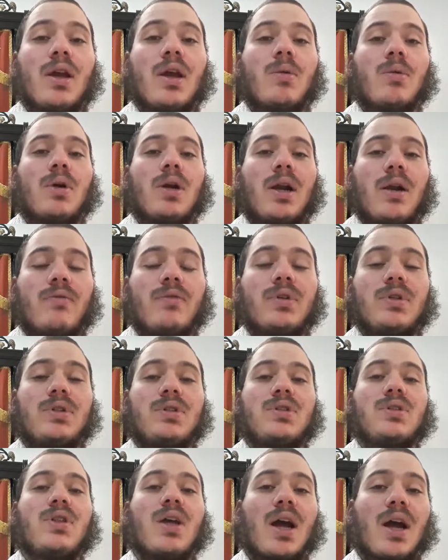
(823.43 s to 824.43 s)
And wherever he
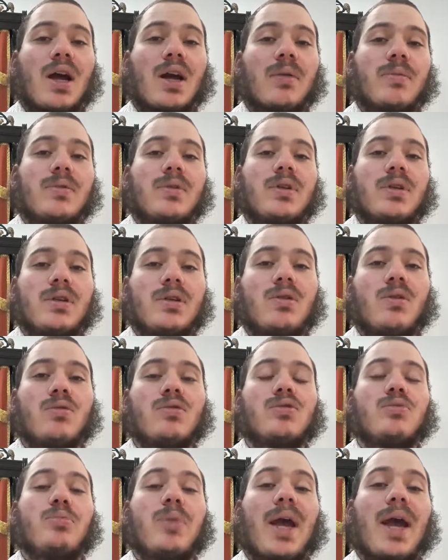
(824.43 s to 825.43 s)
stopped, he
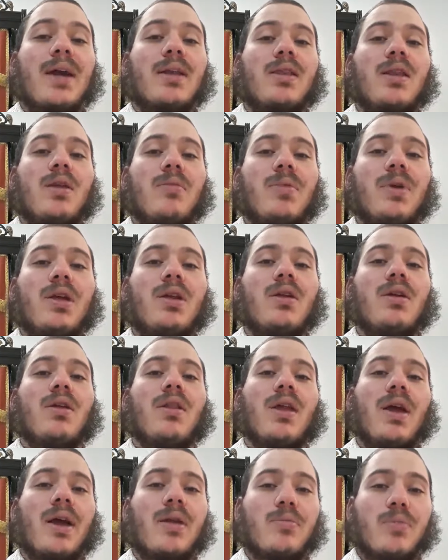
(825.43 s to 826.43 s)
goes back to the beginning
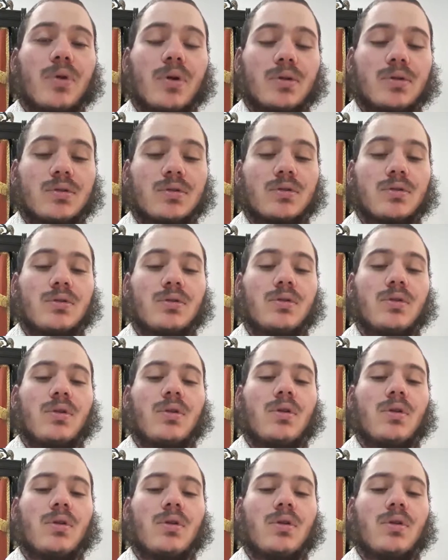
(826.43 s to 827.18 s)
of that pasuk.